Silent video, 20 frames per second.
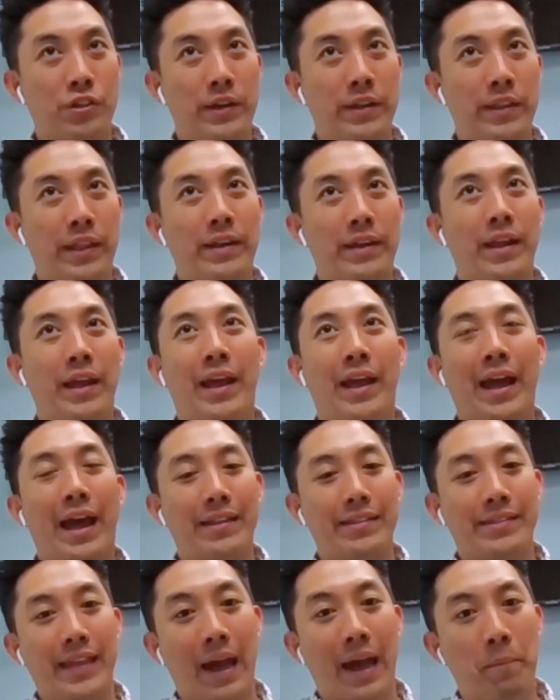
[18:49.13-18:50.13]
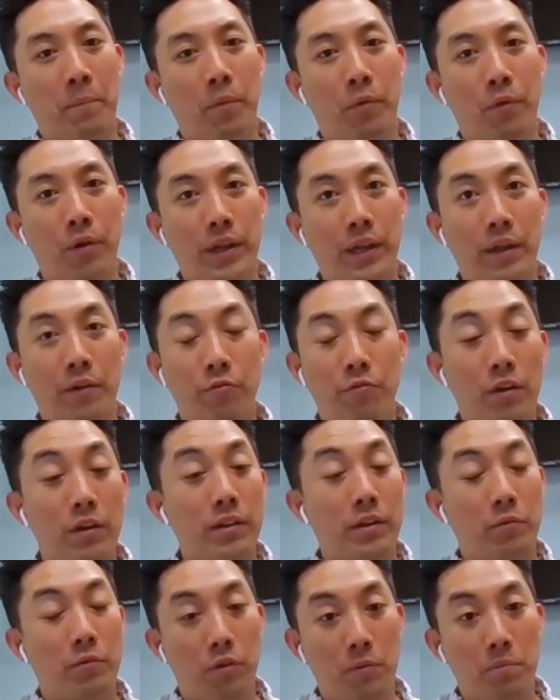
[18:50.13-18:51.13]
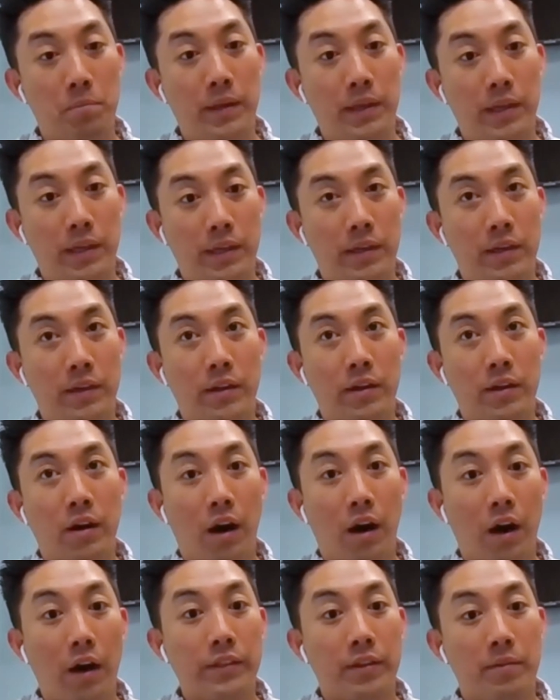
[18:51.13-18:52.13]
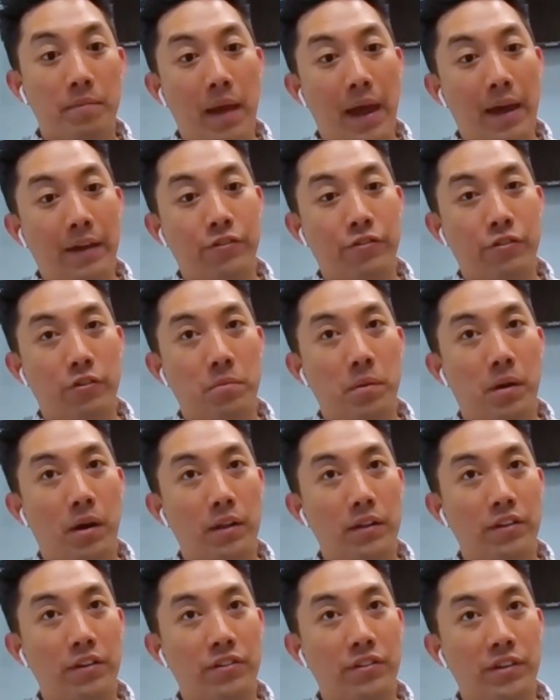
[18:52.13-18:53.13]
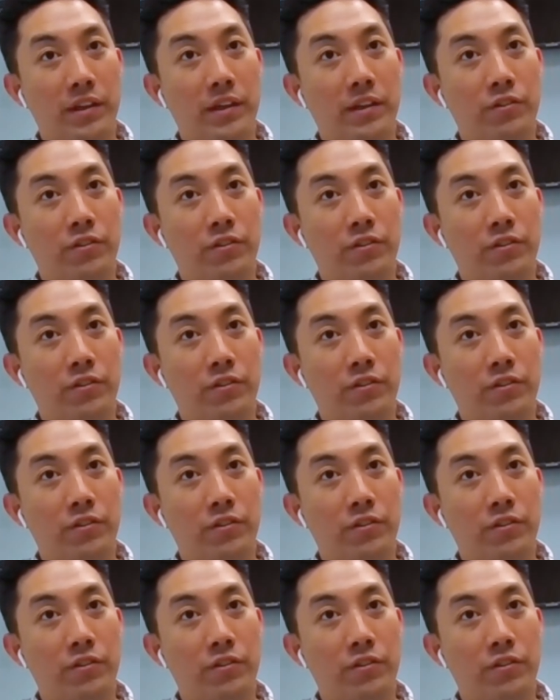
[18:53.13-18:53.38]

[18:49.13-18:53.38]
And then at that point, it really would be on the master policy.